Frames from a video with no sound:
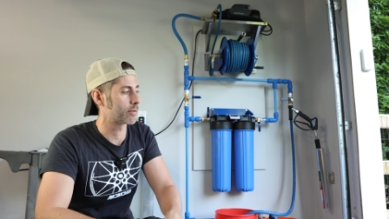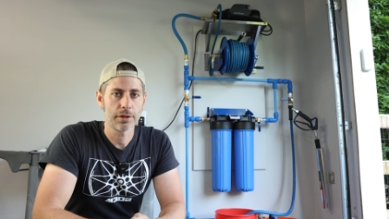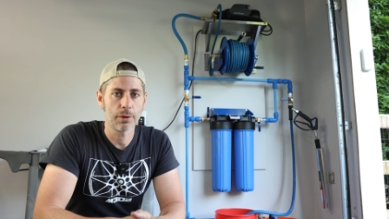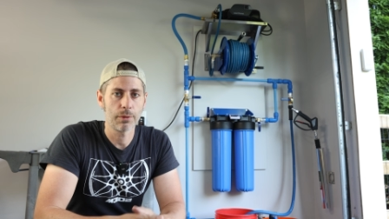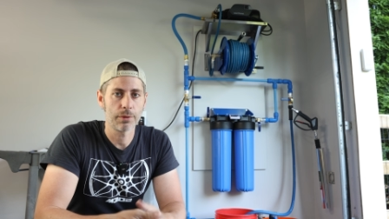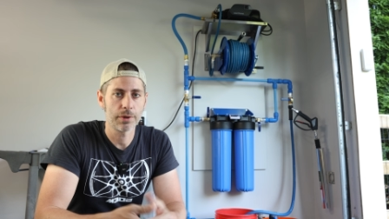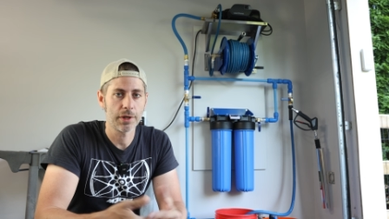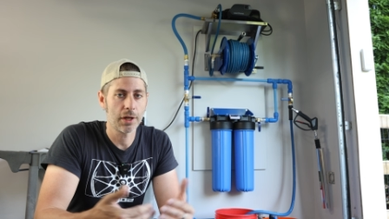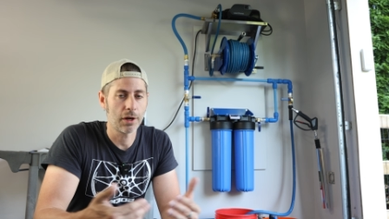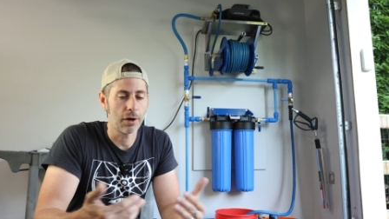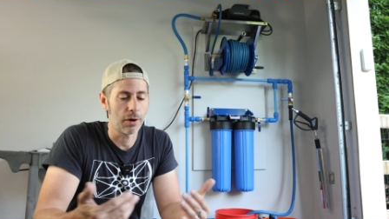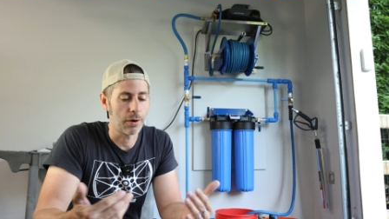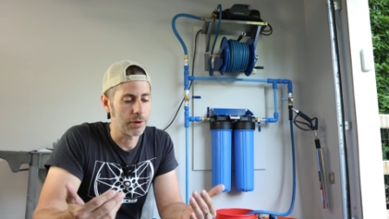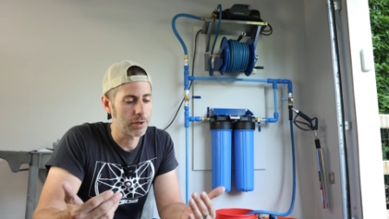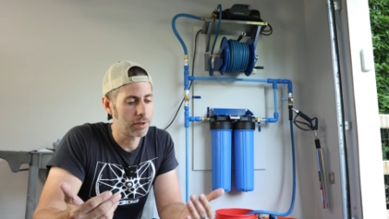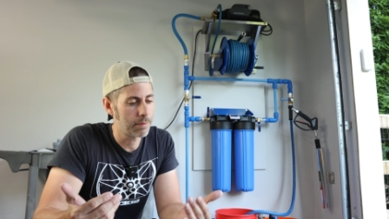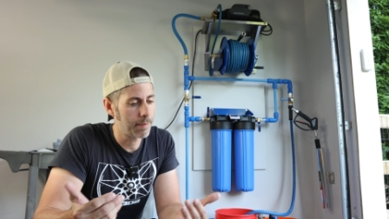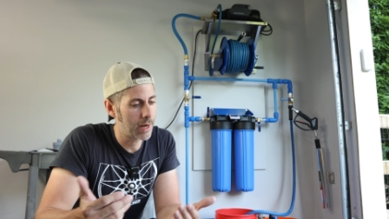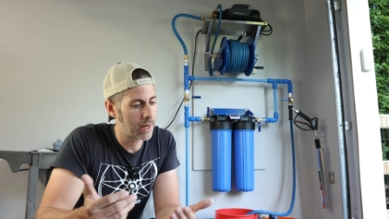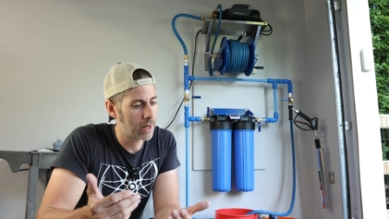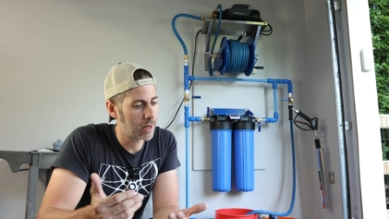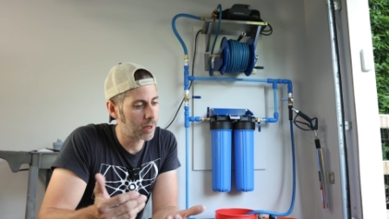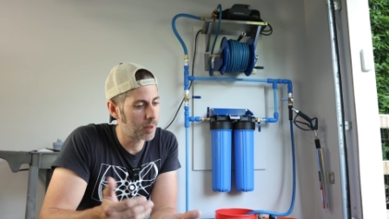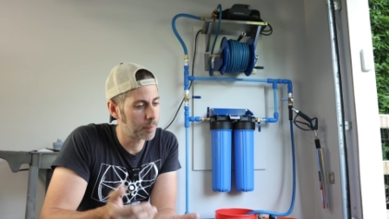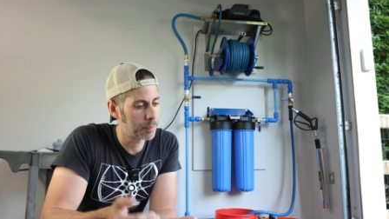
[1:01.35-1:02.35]
So, you
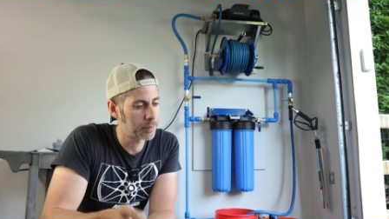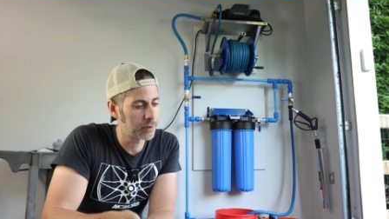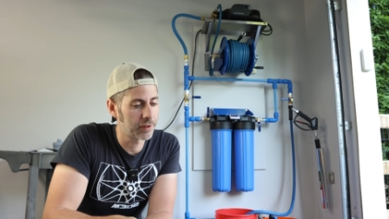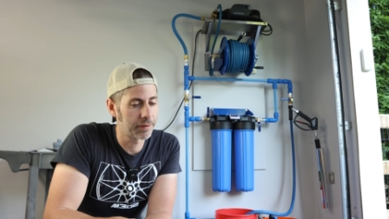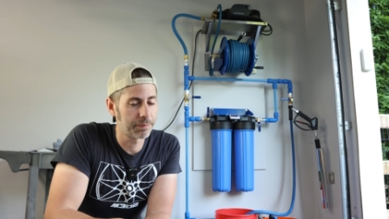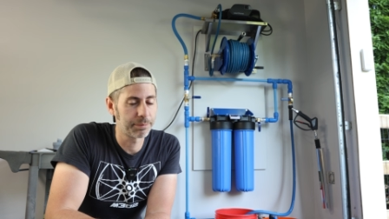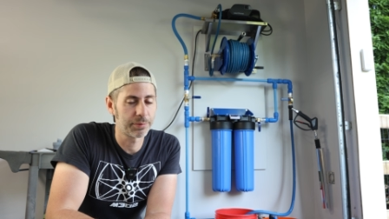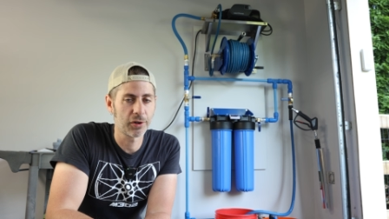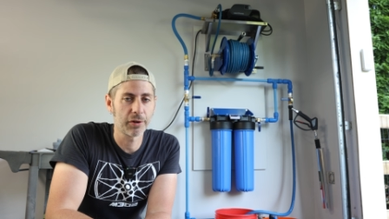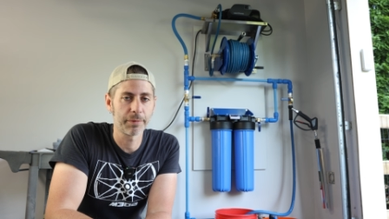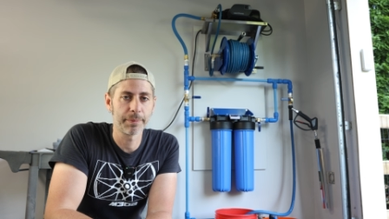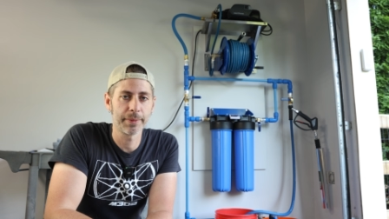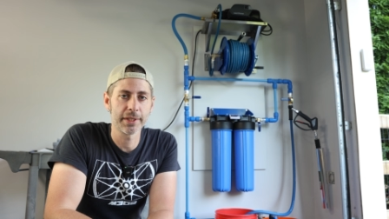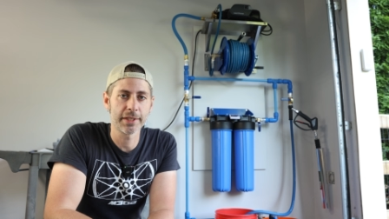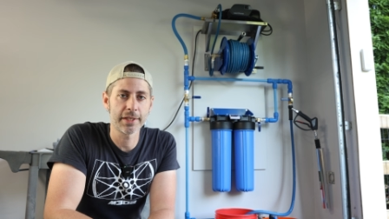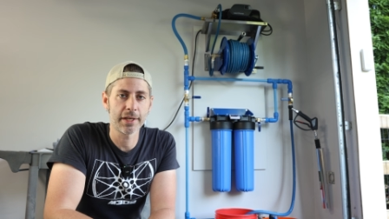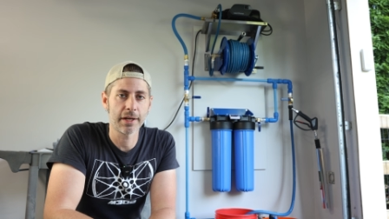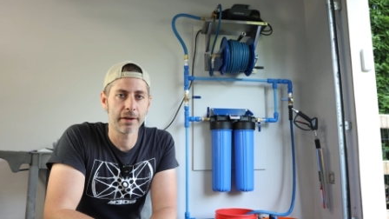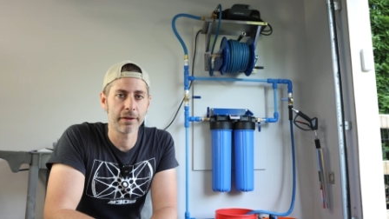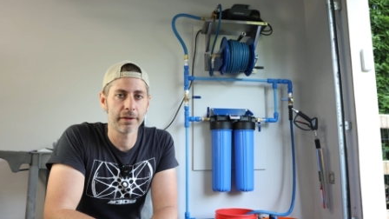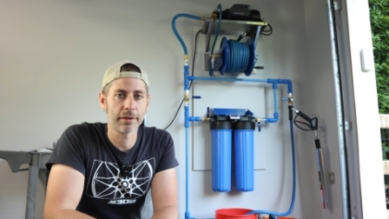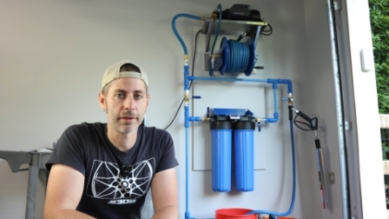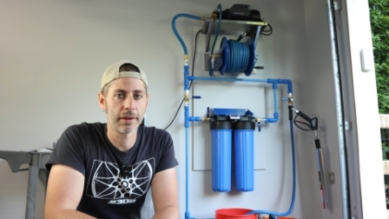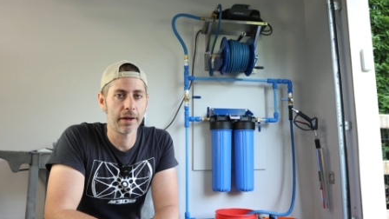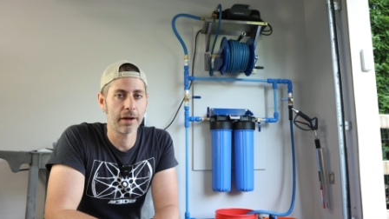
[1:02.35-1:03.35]
make a couple improvements
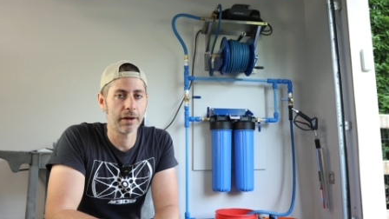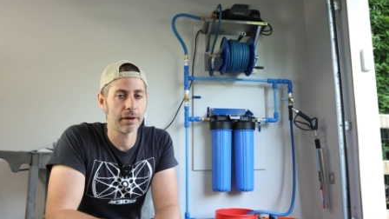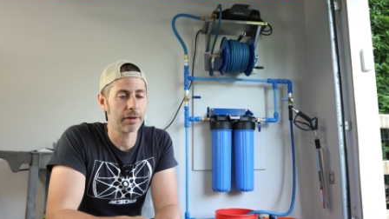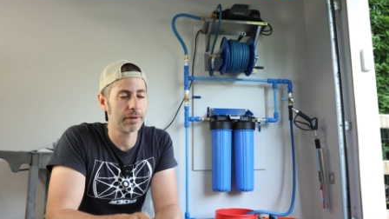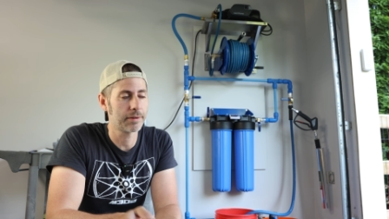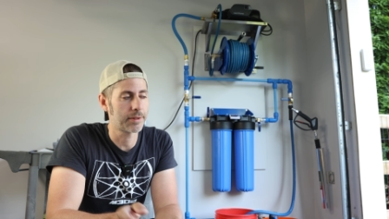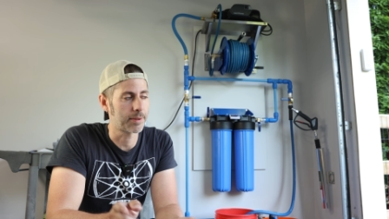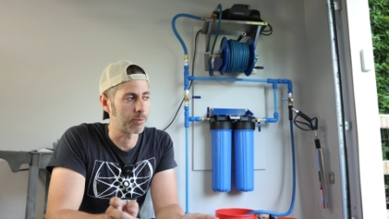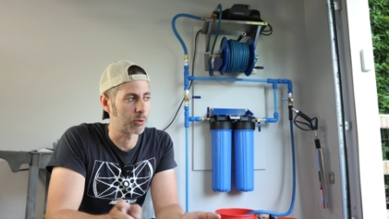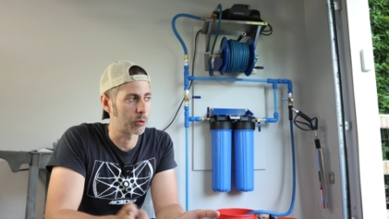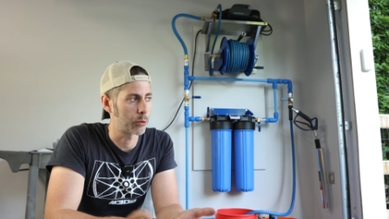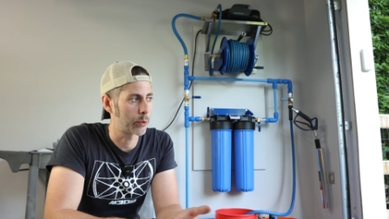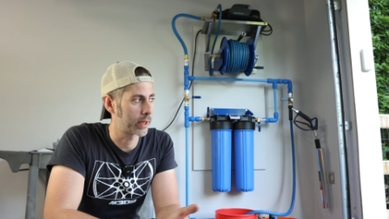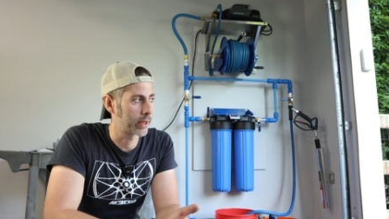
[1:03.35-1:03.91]
here and there, some